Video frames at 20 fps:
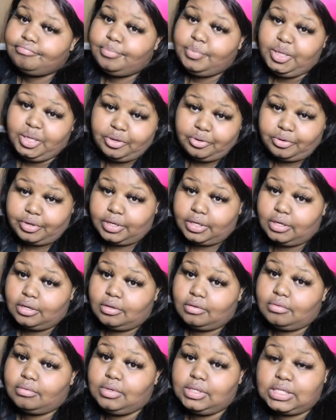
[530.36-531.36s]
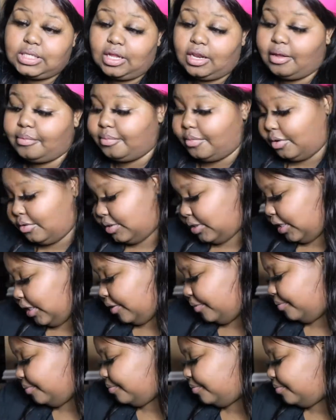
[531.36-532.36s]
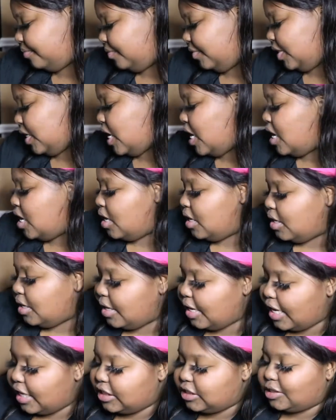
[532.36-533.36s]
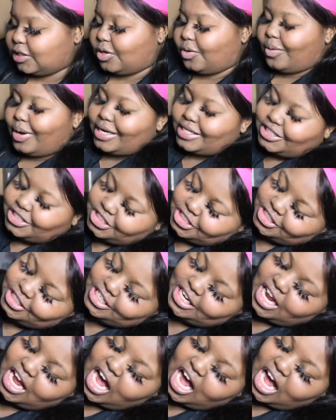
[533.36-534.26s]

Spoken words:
Period. That's all I'm gonna say. Next question.